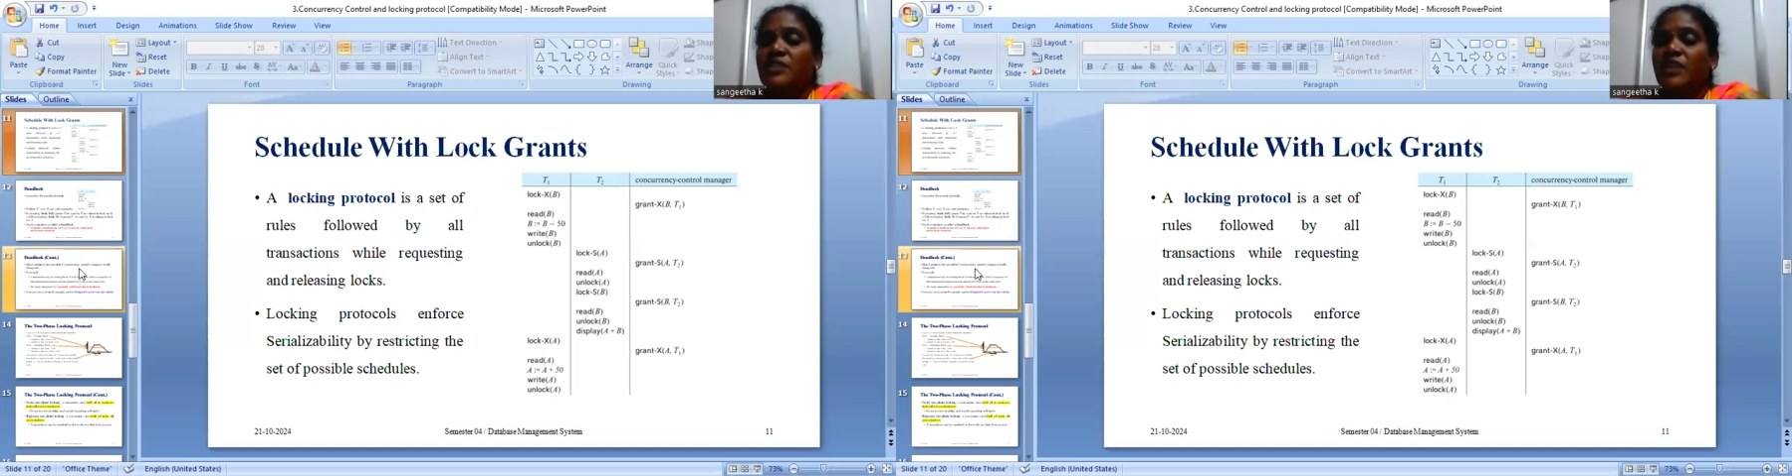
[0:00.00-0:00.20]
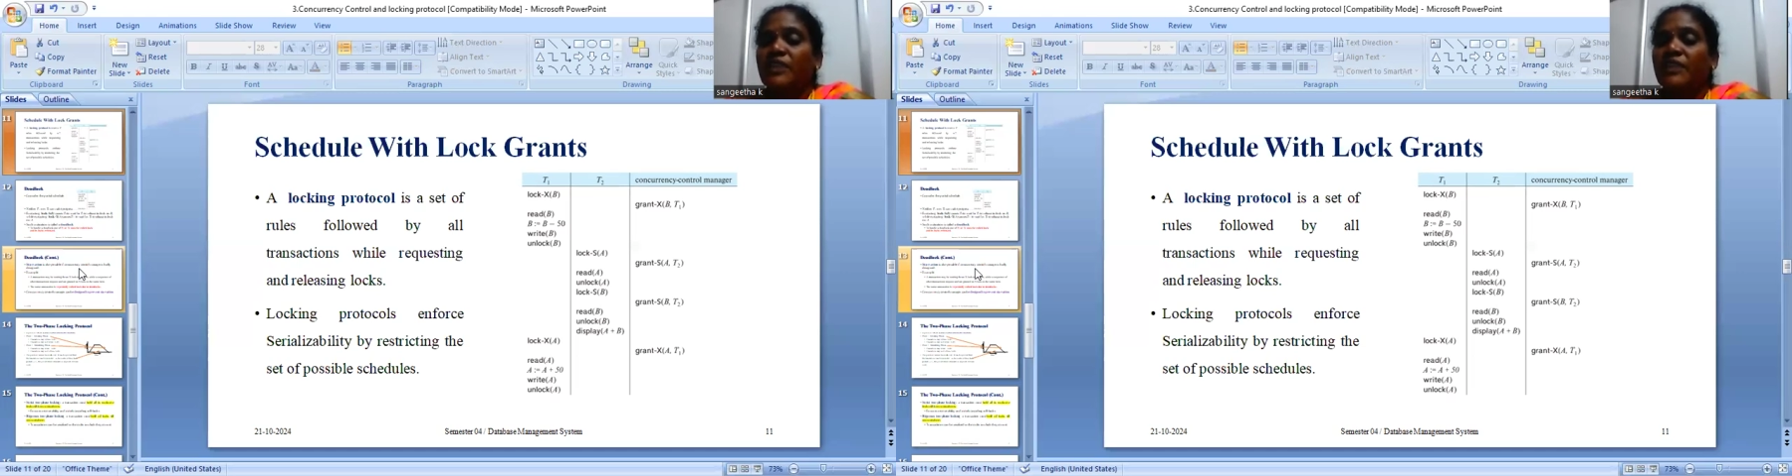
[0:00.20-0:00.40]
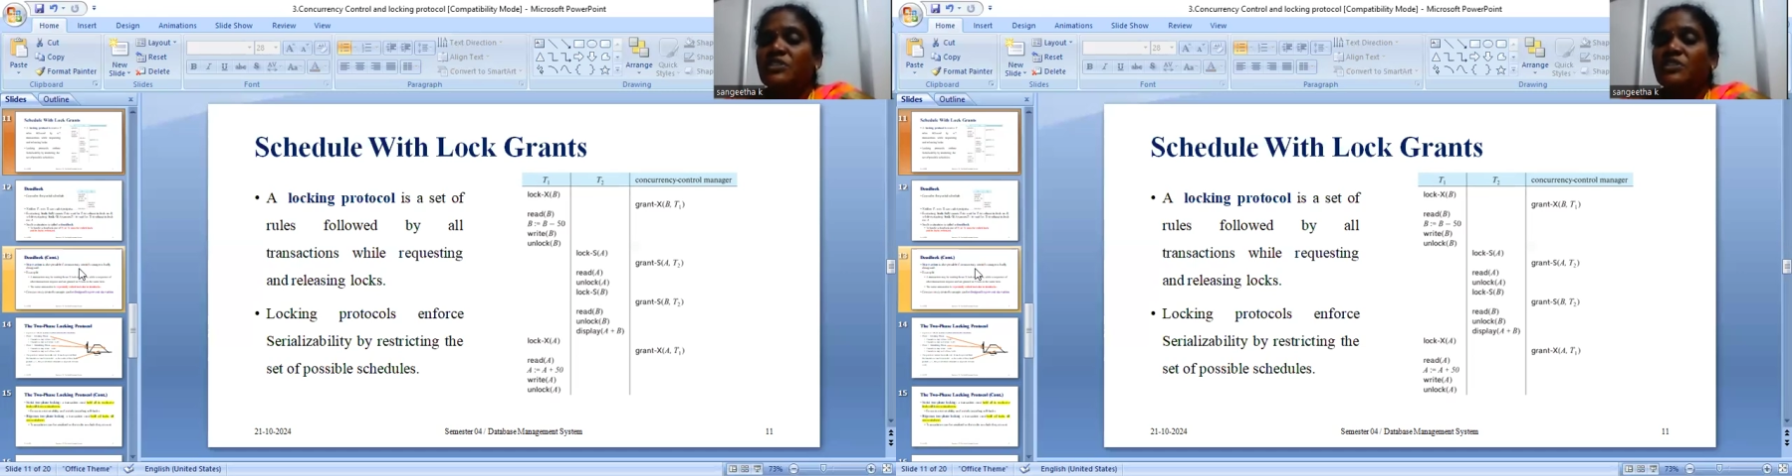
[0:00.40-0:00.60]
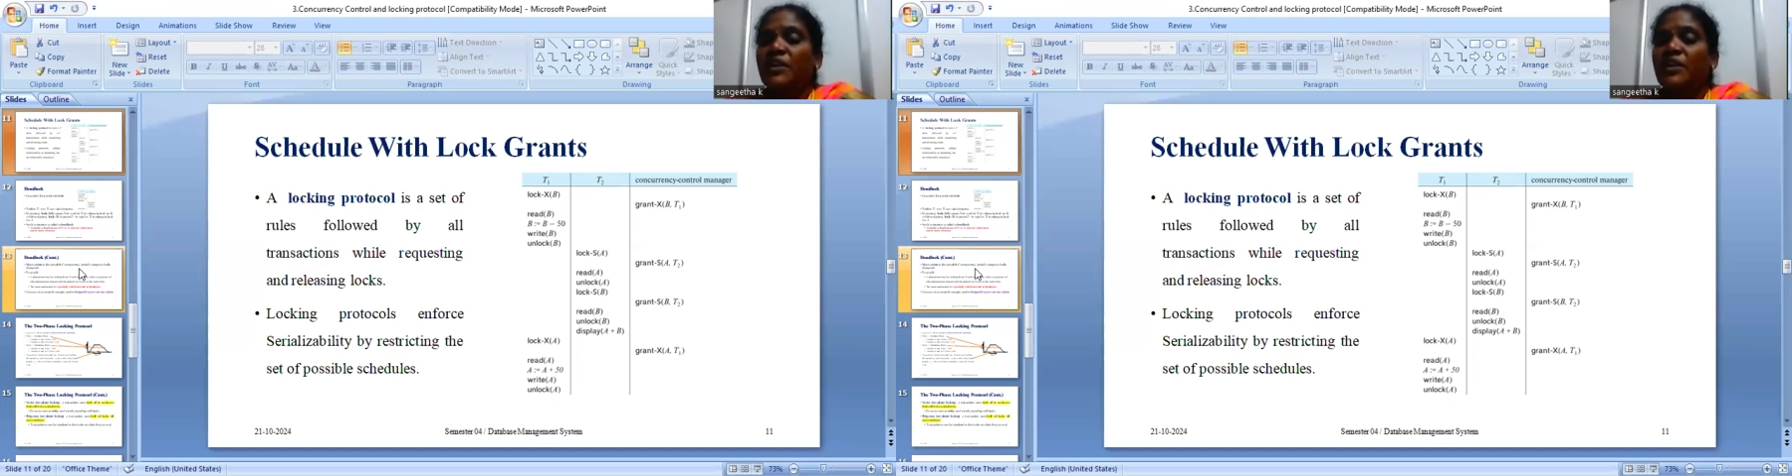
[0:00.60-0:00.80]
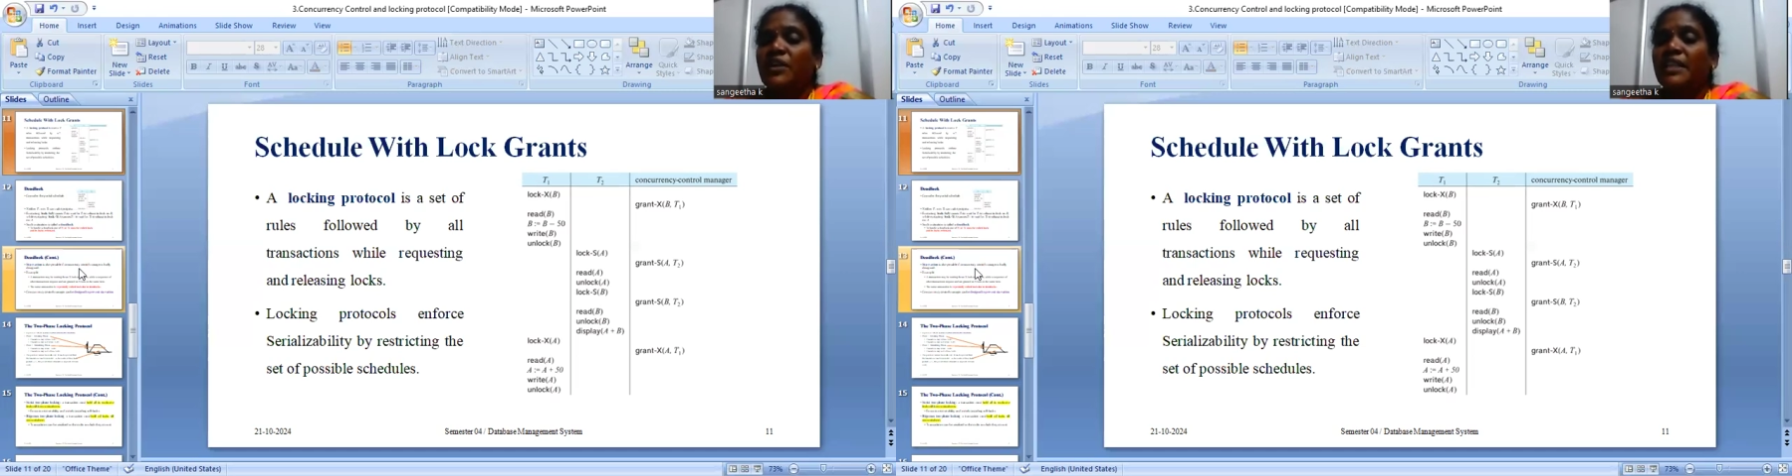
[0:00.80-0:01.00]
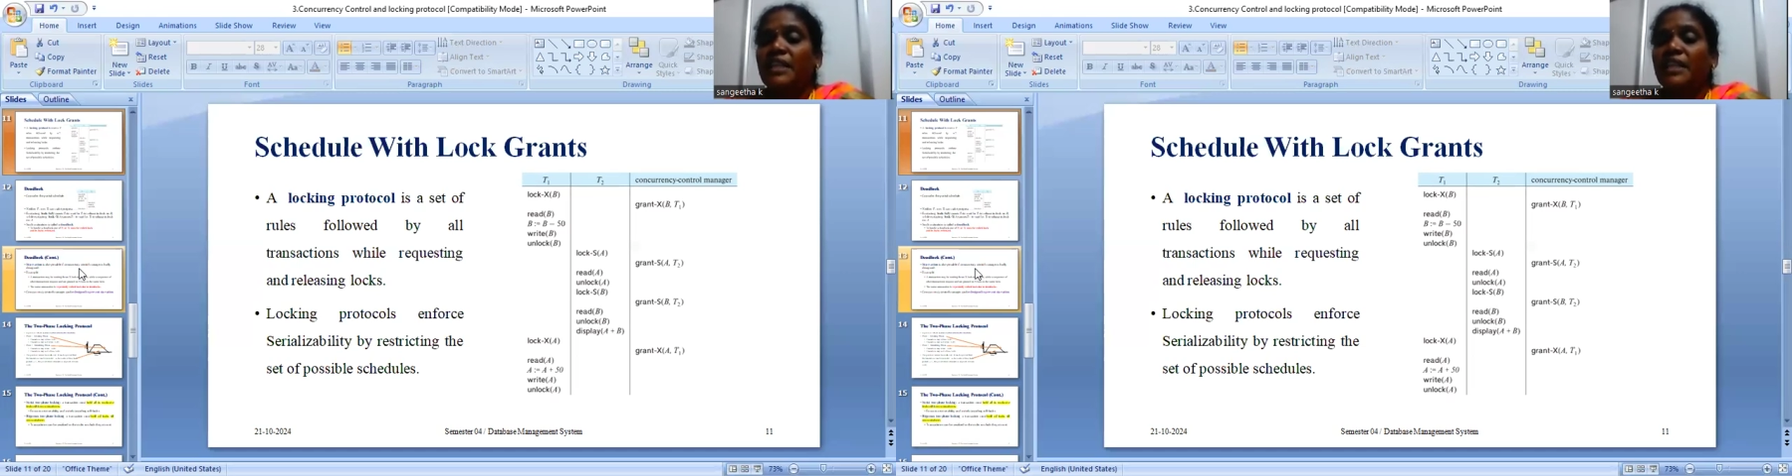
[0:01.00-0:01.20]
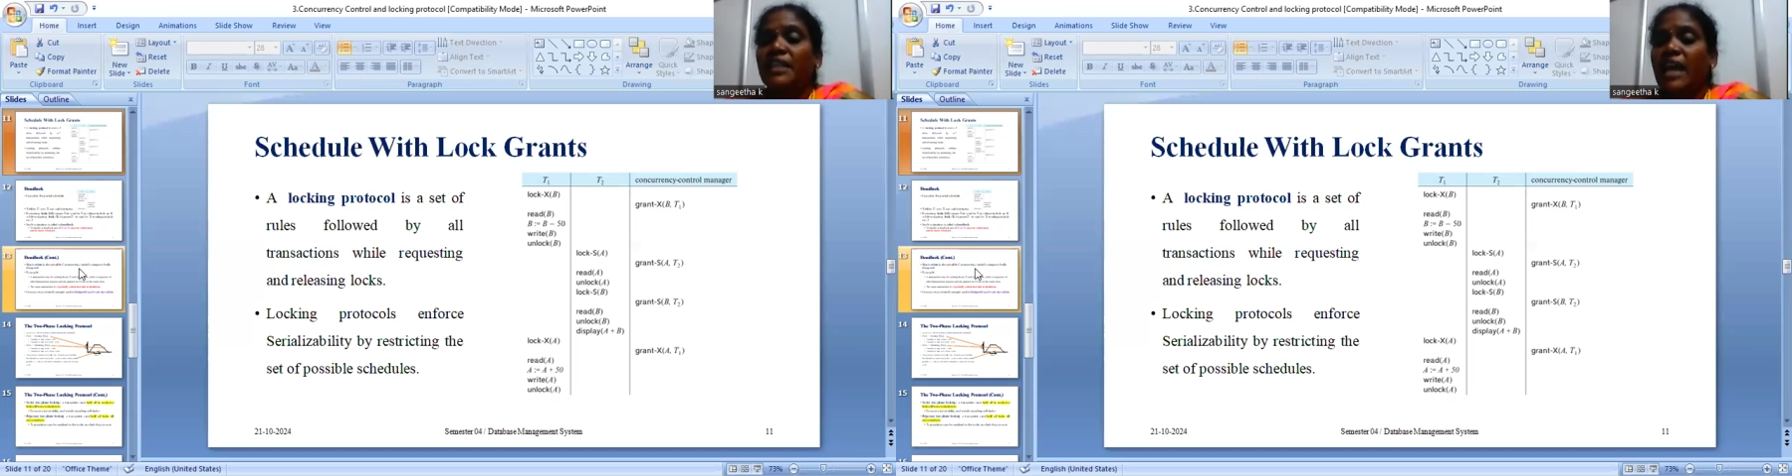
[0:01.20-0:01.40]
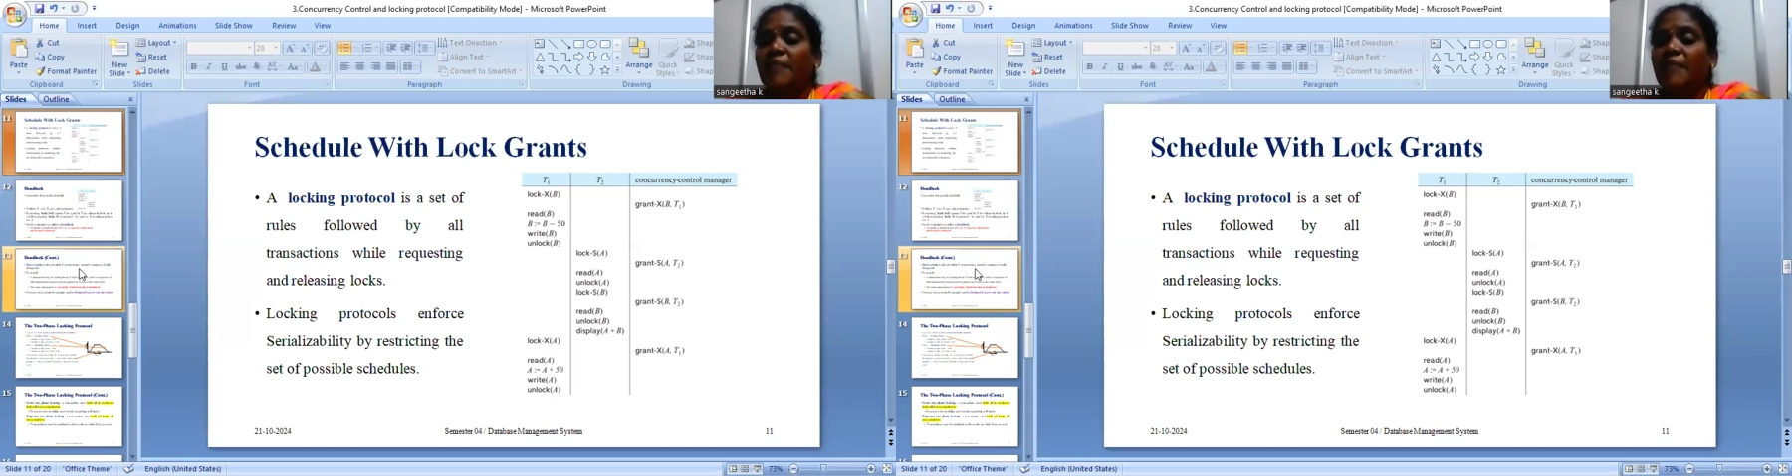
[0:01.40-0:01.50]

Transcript: also requesting for reading, that